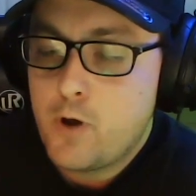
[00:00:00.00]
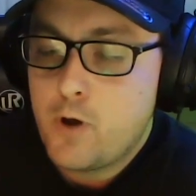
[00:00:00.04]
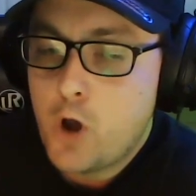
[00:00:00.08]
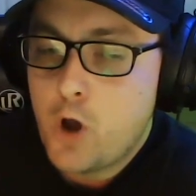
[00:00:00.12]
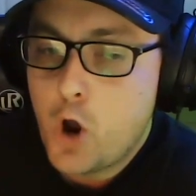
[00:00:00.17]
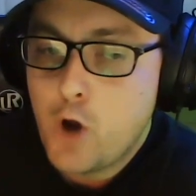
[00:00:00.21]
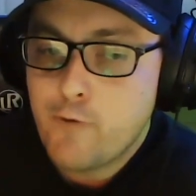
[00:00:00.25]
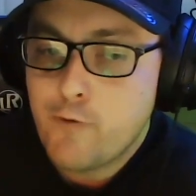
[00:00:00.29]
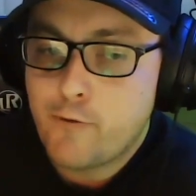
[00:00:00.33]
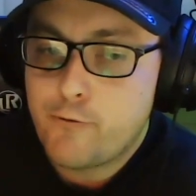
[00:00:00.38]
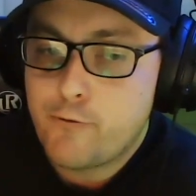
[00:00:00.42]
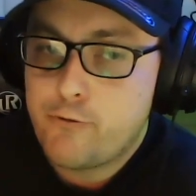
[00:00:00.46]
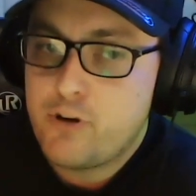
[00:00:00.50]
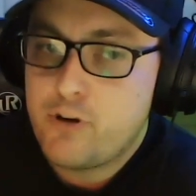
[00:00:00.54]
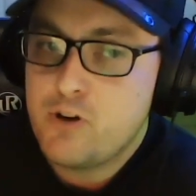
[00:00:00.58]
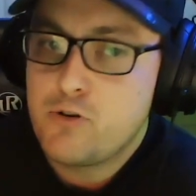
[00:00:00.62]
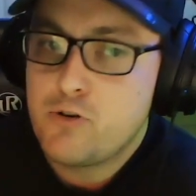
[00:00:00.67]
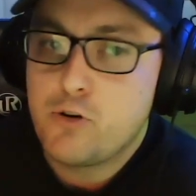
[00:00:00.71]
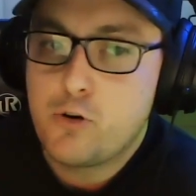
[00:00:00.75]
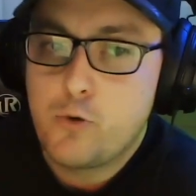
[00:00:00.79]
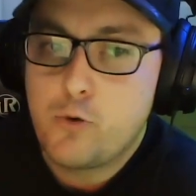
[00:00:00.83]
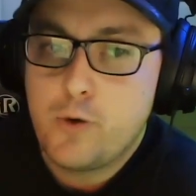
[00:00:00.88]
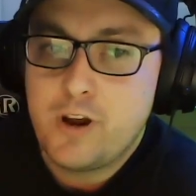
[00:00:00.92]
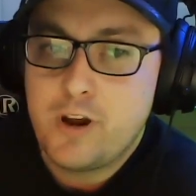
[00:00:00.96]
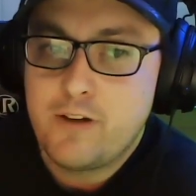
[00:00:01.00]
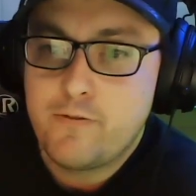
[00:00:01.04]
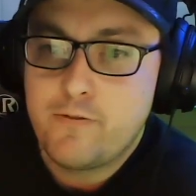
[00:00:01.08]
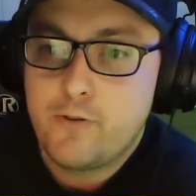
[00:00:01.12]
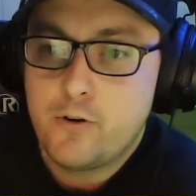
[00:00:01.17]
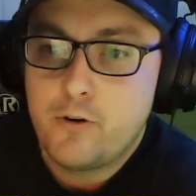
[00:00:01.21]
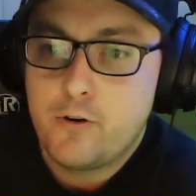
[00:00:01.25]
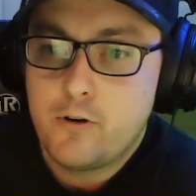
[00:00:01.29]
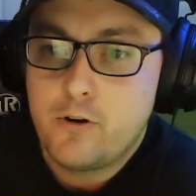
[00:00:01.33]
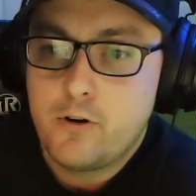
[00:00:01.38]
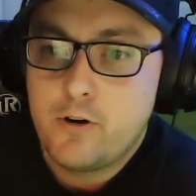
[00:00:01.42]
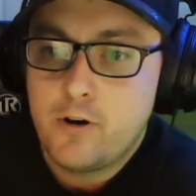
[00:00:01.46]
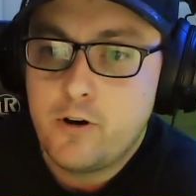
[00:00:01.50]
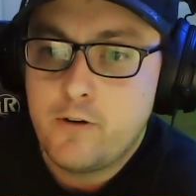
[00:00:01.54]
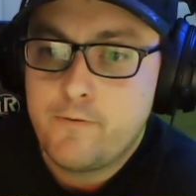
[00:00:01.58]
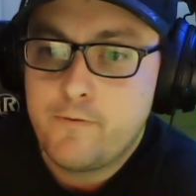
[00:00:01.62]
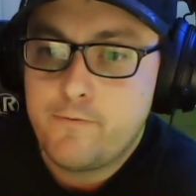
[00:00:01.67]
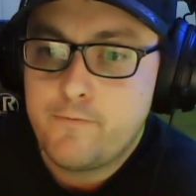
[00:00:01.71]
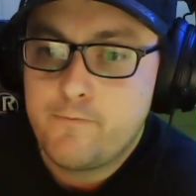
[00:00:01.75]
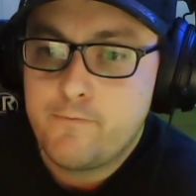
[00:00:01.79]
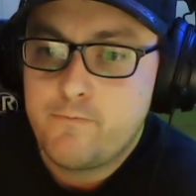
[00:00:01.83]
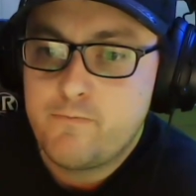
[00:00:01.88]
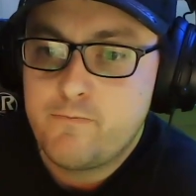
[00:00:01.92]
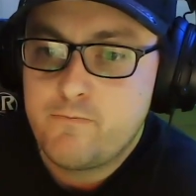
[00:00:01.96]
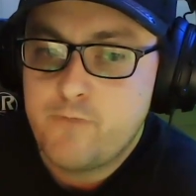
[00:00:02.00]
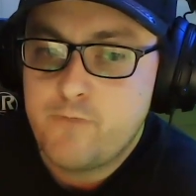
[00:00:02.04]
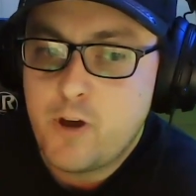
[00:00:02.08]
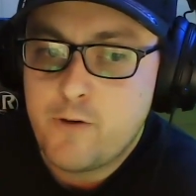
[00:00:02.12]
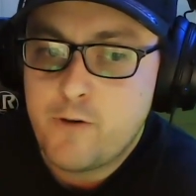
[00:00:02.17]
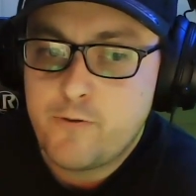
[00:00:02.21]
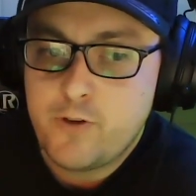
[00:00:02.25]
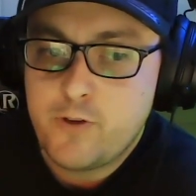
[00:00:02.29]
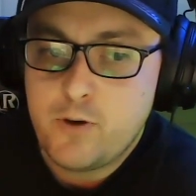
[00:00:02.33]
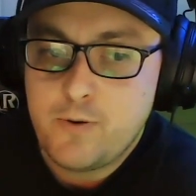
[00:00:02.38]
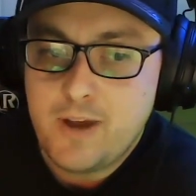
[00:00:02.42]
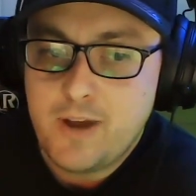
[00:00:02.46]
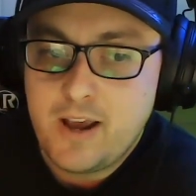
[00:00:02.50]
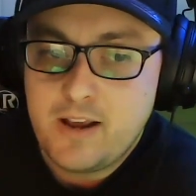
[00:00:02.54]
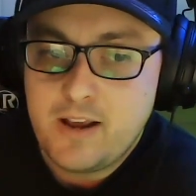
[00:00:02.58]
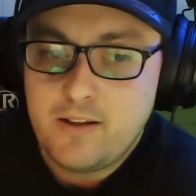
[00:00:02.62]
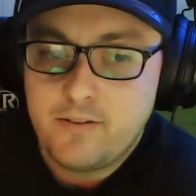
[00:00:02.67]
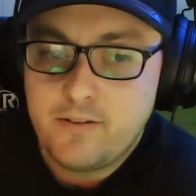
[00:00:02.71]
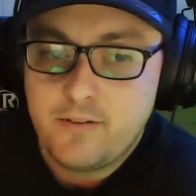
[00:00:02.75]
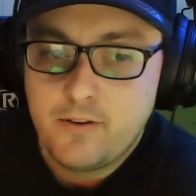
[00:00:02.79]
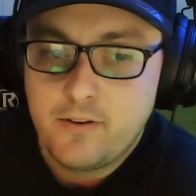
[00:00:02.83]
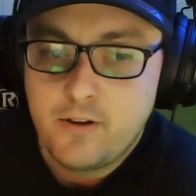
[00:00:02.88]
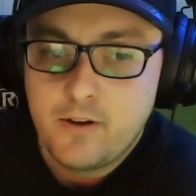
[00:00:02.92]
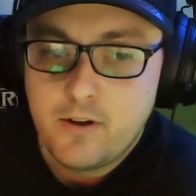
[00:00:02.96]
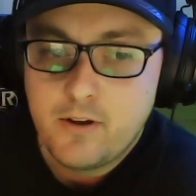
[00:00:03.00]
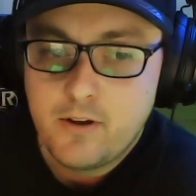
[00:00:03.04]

over 300 quid for a few days,